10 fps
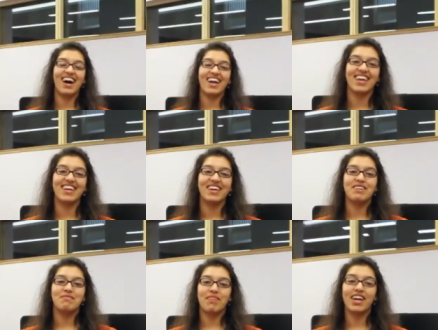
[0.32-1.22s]

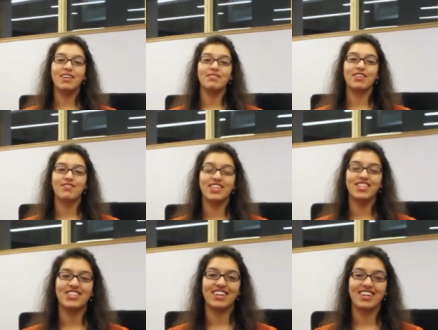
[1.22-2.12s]
Hi, my name is Arij
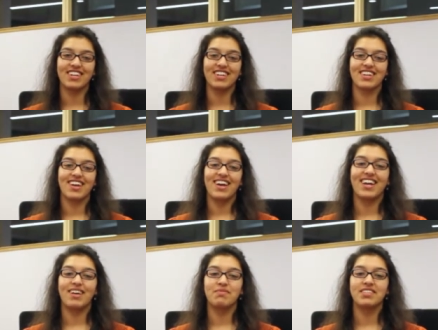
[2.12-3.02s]
Jahangir,
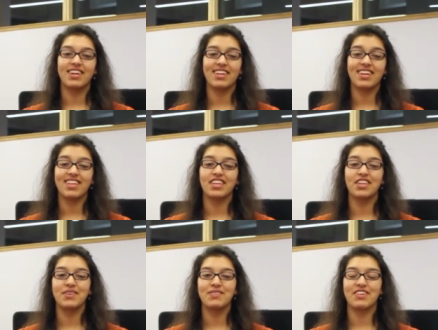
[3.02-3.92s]
and I'm studying the
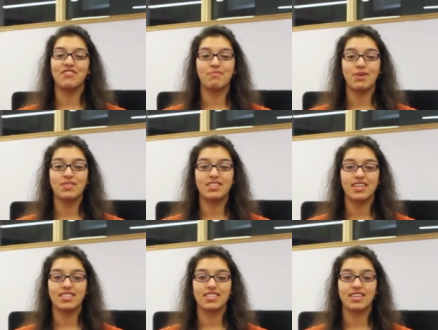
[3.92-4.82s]
use of remote
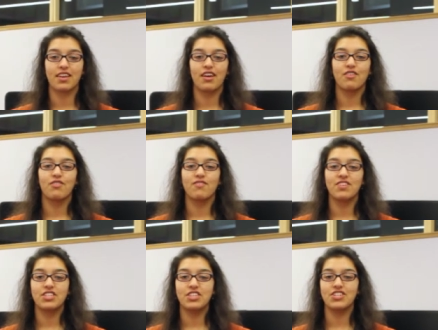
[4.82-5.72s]
sensing for
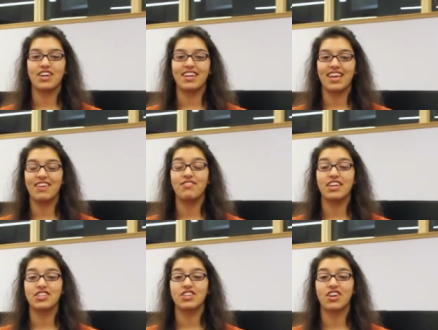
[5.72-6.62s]
research on
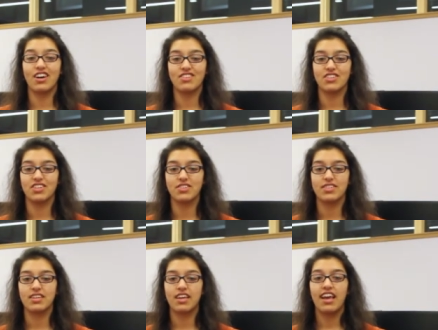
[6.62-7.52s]
aviation contrails.
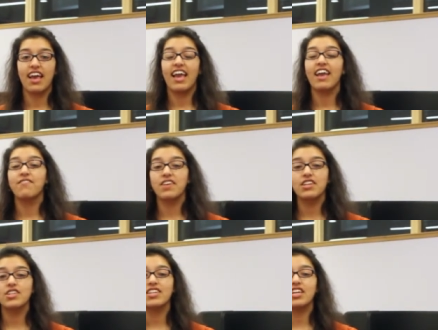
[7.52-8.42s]

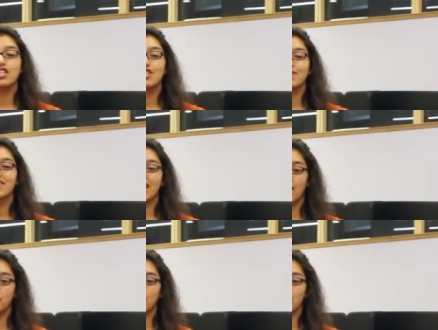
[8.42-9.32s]
Aviation-induced
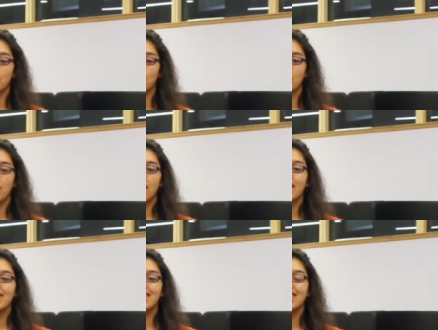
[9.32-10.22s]
climate change
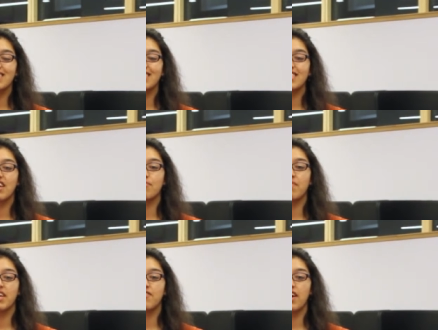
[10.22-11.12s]
consists of
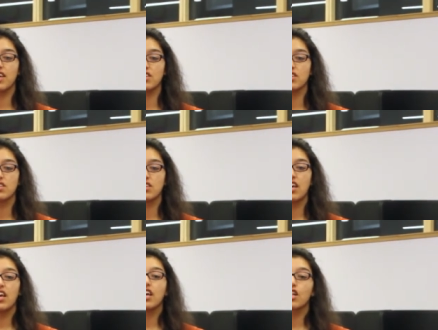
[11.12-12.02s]
many factors,
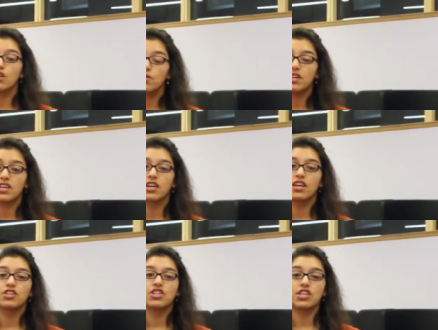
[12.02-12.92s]
including
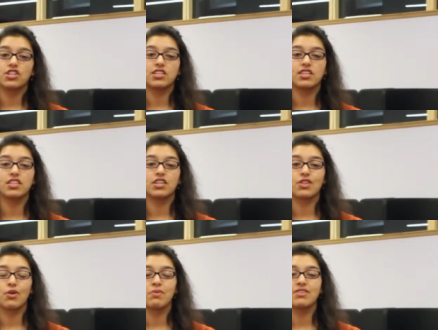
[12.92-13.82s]
changes in the
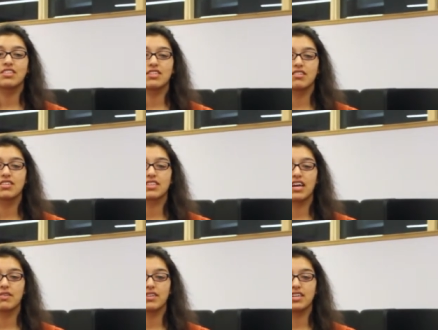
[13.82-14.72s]
global cirrus
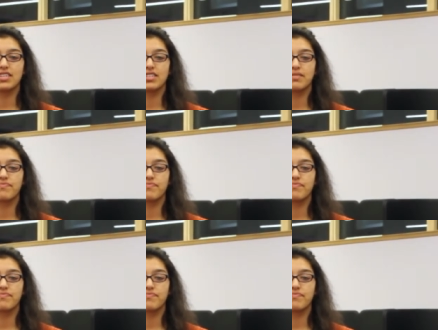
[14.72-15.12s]
cloudiness.